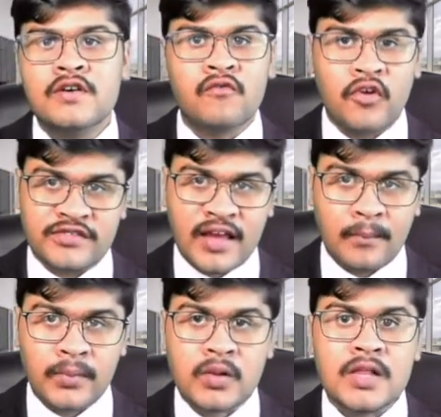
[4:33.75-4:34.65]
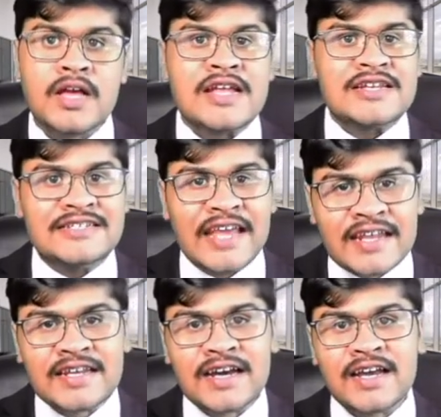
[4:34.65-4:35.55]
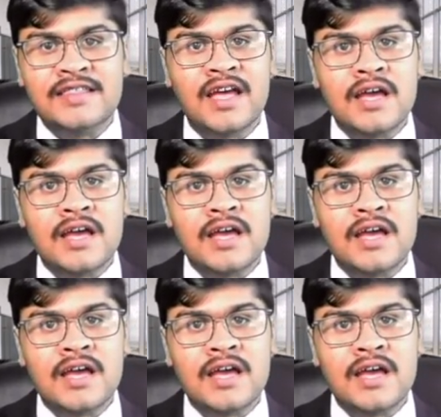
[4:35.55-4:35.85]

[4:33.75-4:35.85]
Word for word: For example, data in the